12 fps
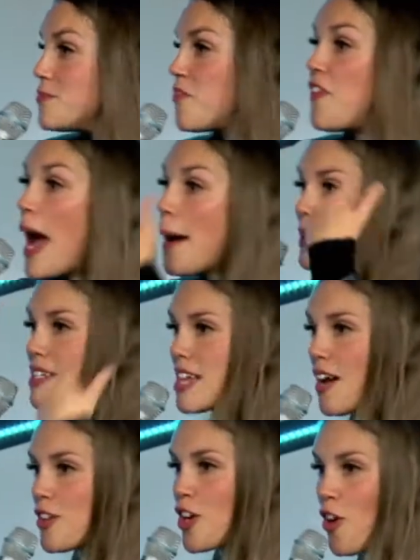Families
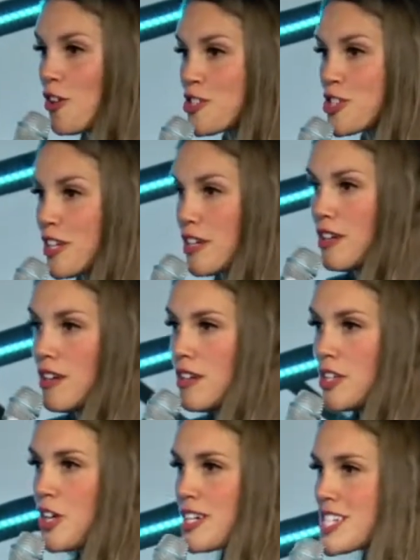have a culture.
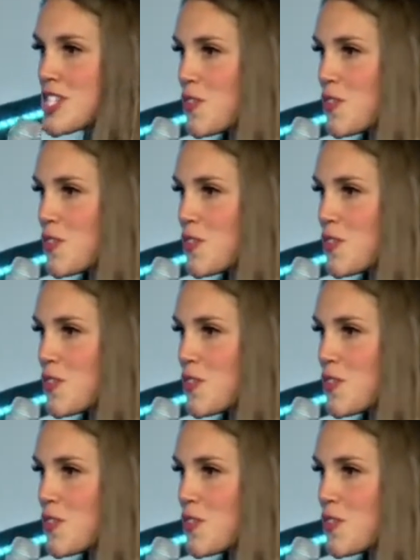You guys'